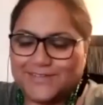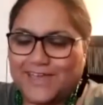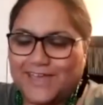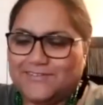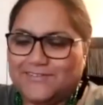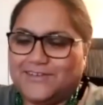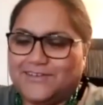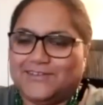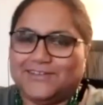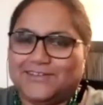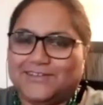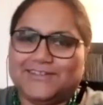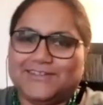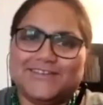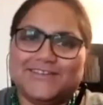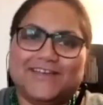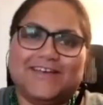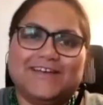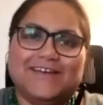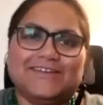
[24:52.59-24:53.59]
carry on.
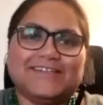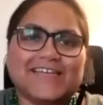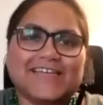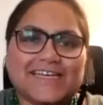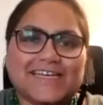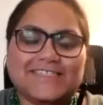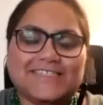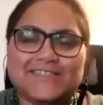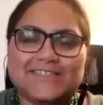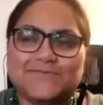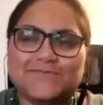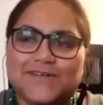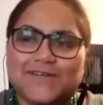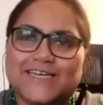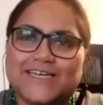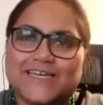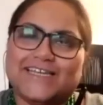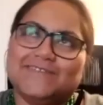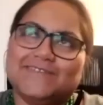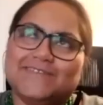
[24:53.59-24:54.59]
So I just want
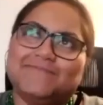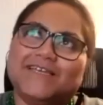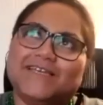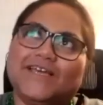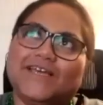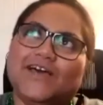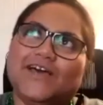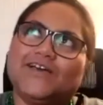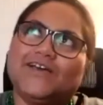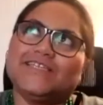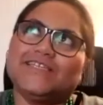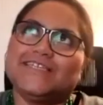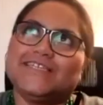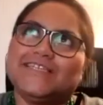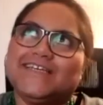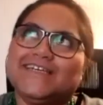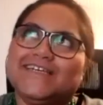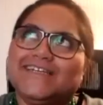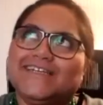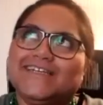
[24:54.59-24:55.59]
to, because
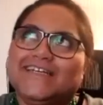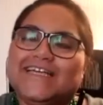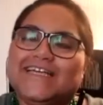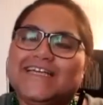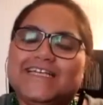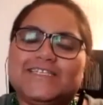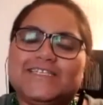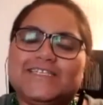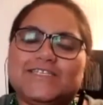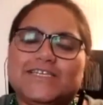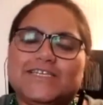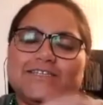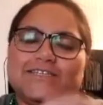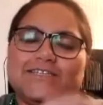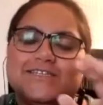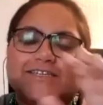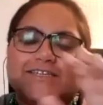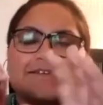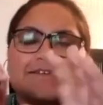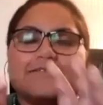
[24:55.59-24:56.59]
it's such,
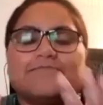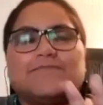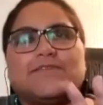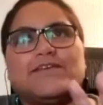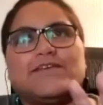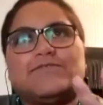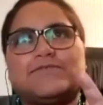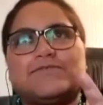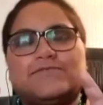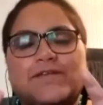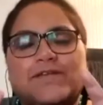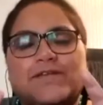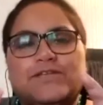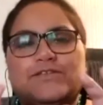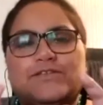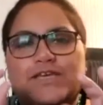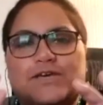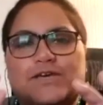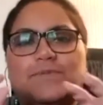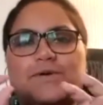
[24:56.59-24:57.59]
when you
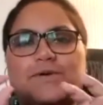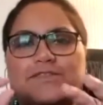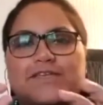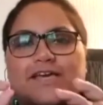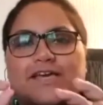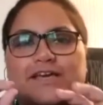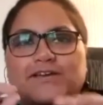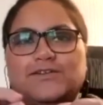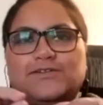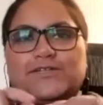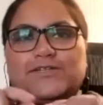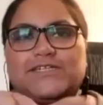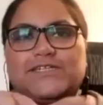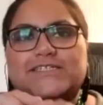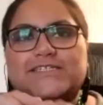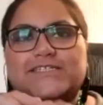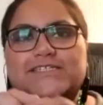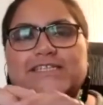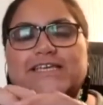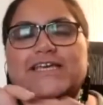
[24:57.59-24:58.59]
think about the Anglo
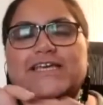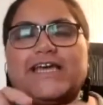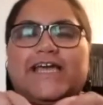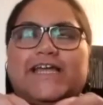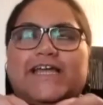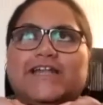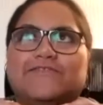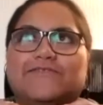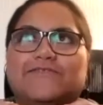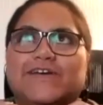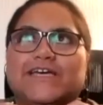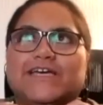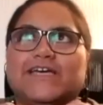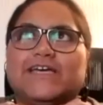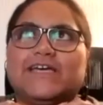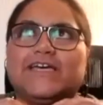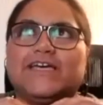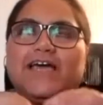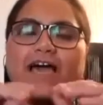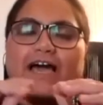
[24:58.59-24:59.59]
Indians, they kind of
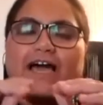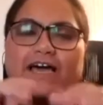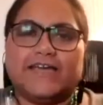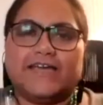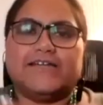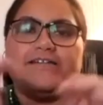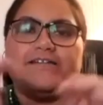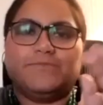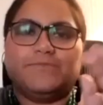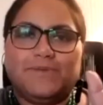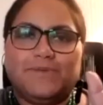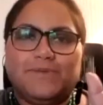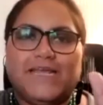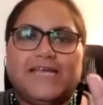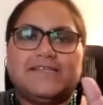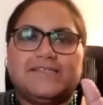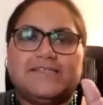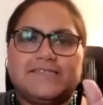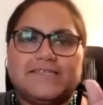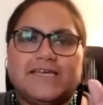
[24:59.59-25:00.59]
hide in
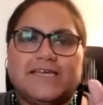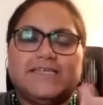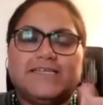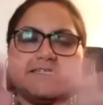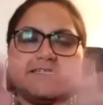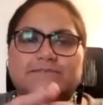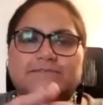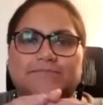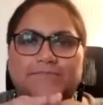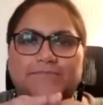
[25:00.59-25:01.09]
plain sight.